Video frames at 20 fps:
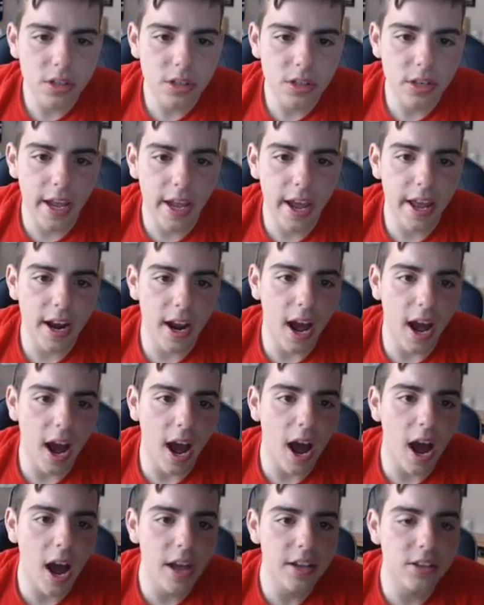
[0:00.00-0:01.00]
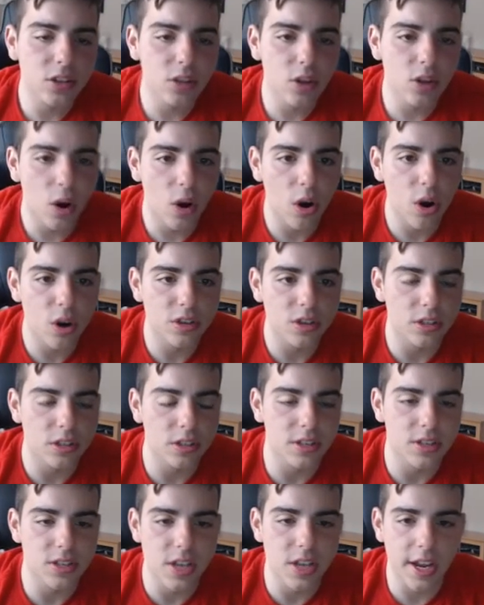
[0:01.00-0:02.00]
to get high stars in the
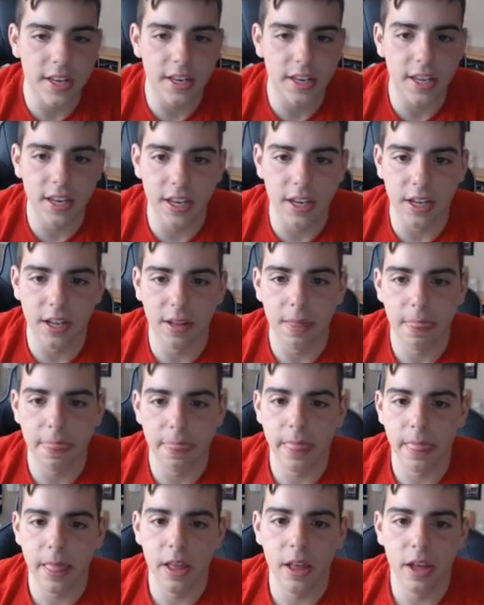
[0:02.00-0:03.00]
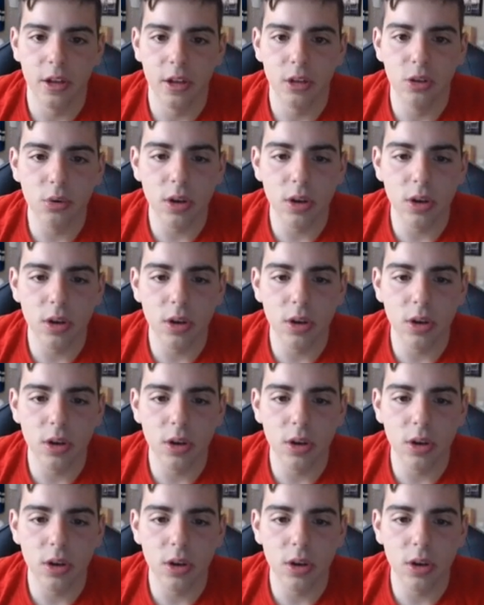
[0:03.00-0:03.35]
second inning, you